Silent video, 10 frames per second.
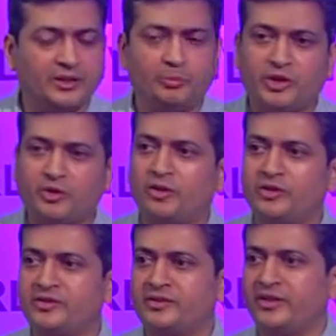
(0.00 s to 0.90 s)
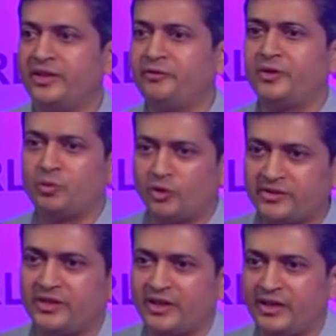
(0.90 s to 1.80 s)
because if it was
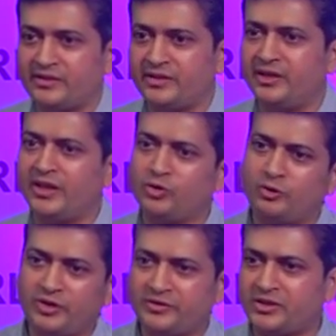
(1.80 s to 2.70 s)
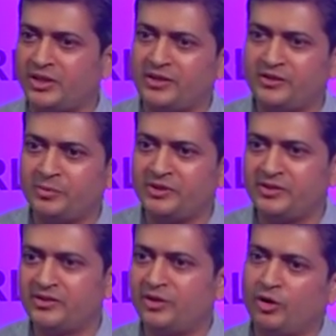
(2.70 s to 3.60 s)
the case, Hindalco would have shut its
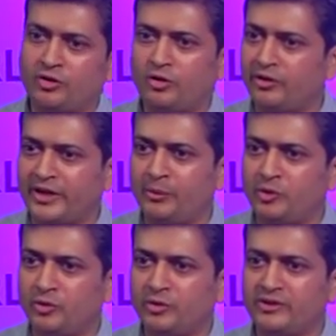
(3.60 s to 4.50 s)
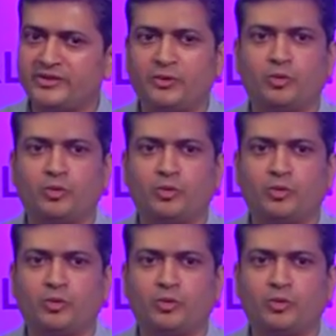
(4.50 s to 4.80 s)
business a long time ago and said,